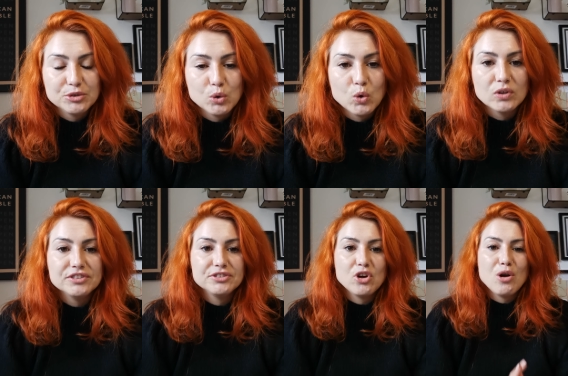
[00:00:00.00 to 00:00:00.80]

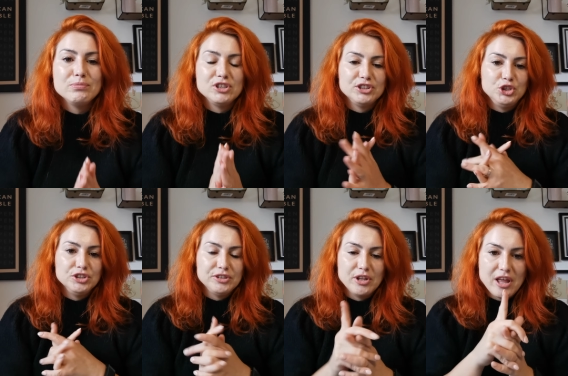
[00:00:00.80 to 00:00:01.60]
So stop just
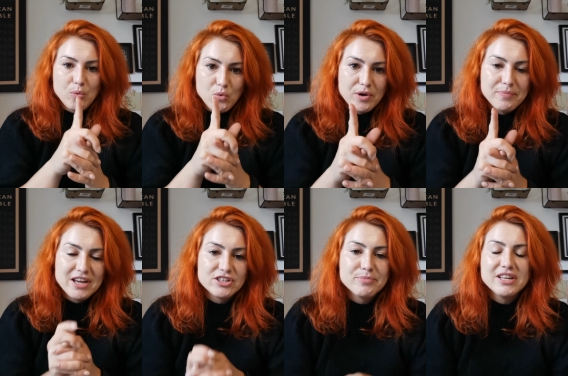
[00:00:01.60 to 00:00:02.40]
using that one
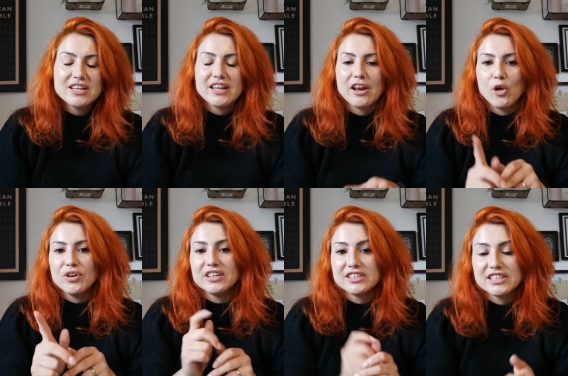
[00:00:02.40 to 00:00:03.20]
measurement and
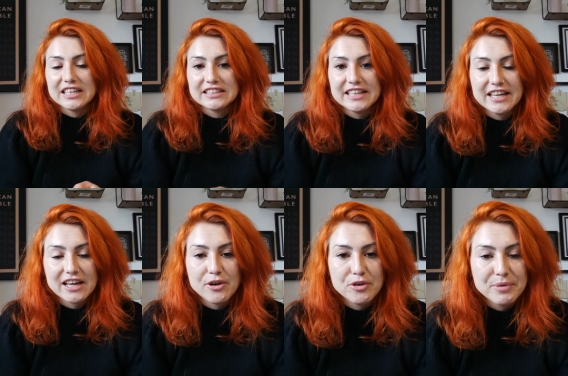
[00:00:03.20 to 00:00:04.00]
allowing it to
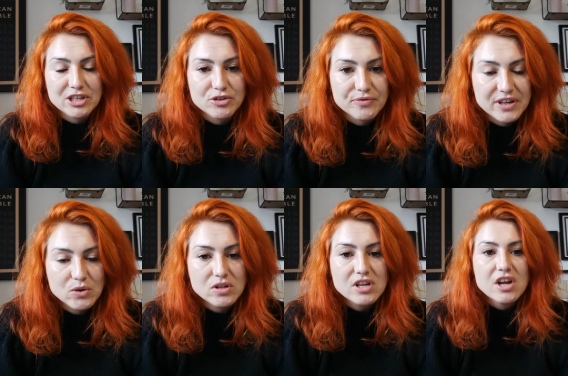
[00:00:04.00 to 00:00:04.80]
dictate how it makes you
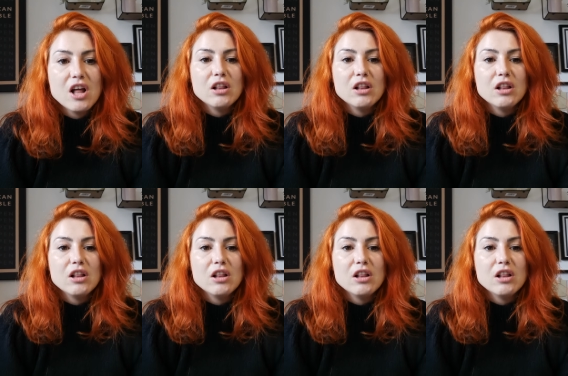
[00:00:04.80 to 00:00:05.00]
feel.